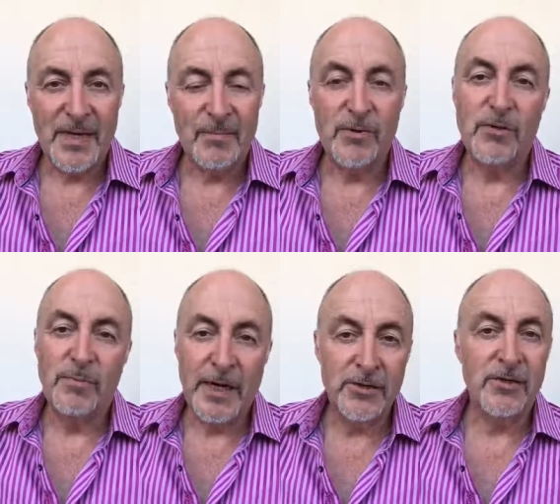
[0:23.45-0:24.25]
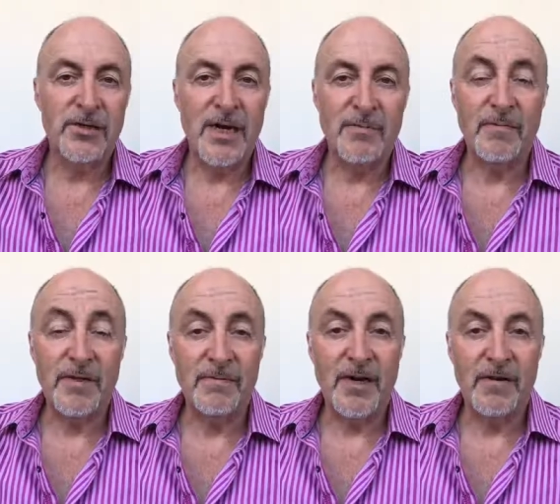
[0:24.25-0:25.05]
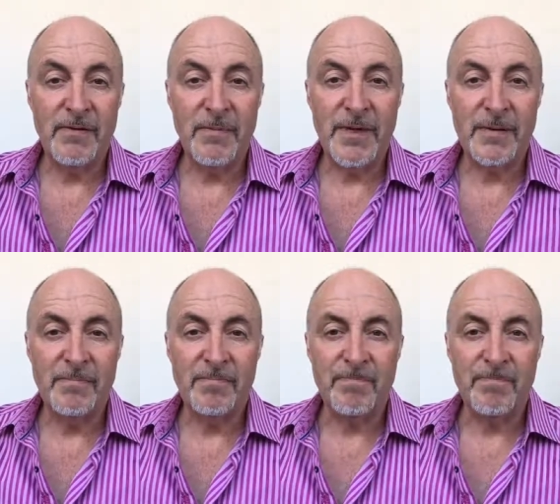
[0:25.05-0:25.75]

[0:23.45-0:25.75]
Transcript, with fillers: I'm also a passionate champion for the divine feminine.